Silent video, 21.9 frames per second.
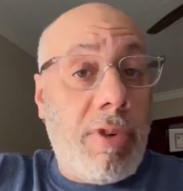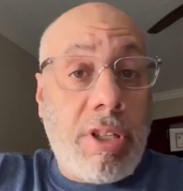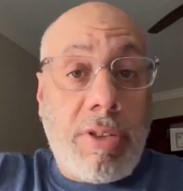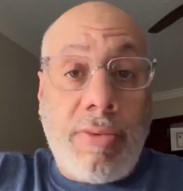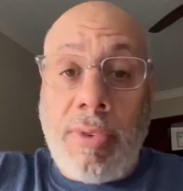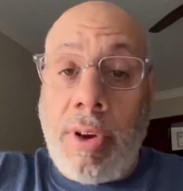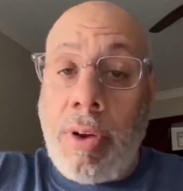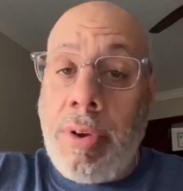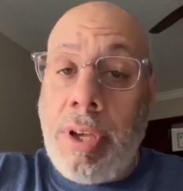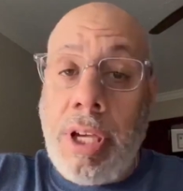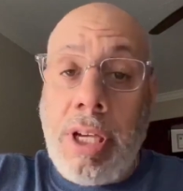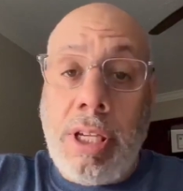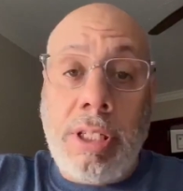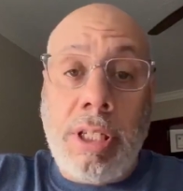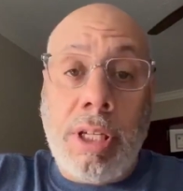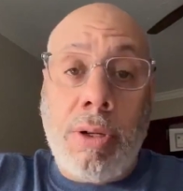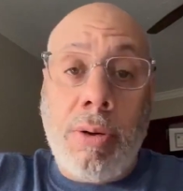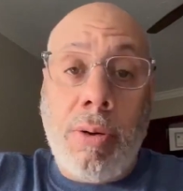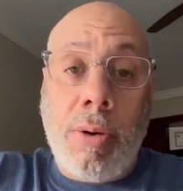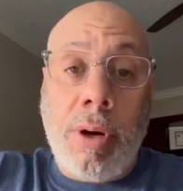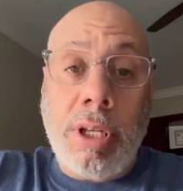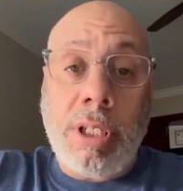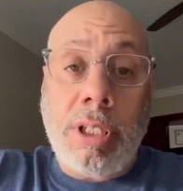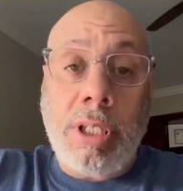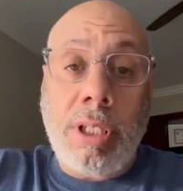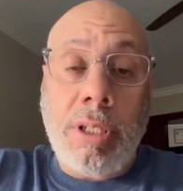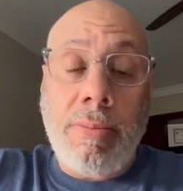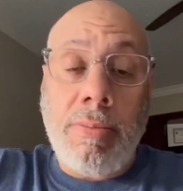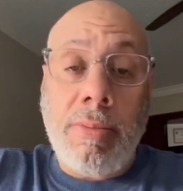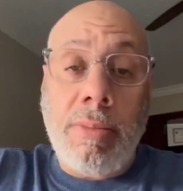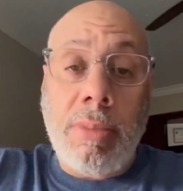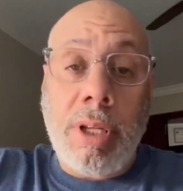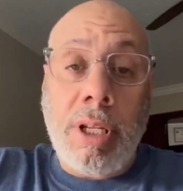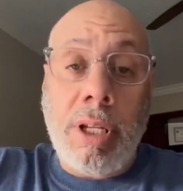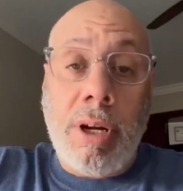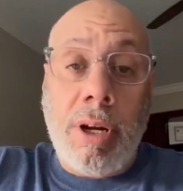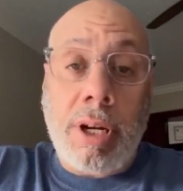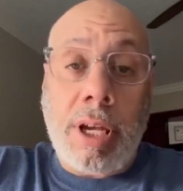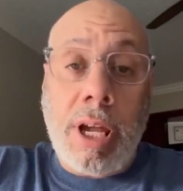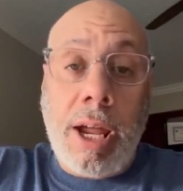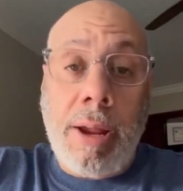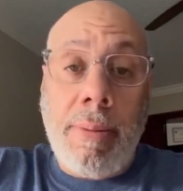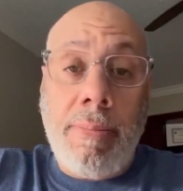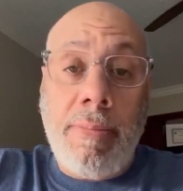It's a very easy course,
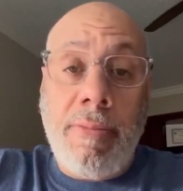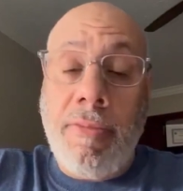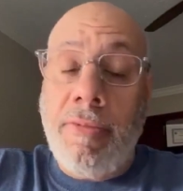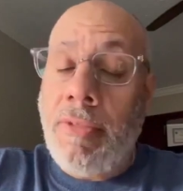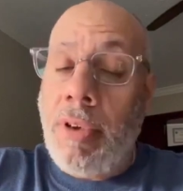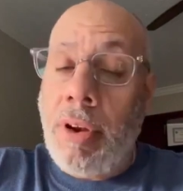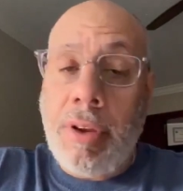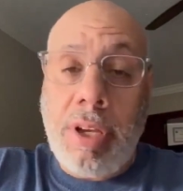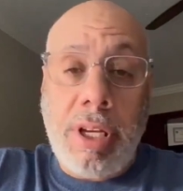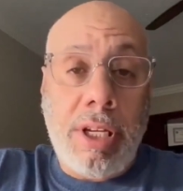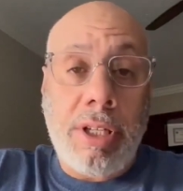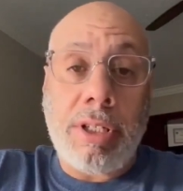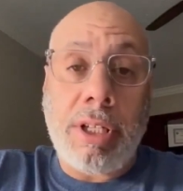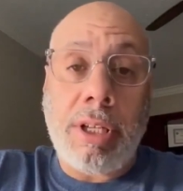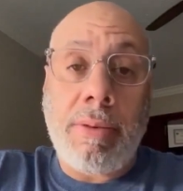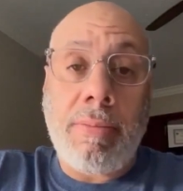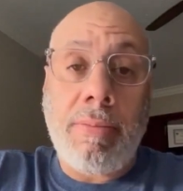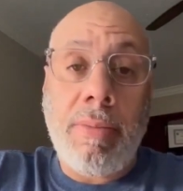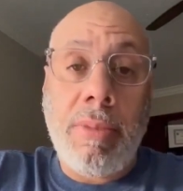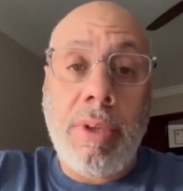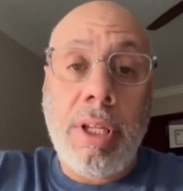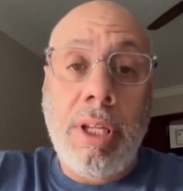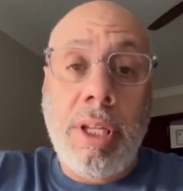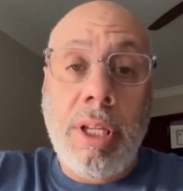okay? Very easy.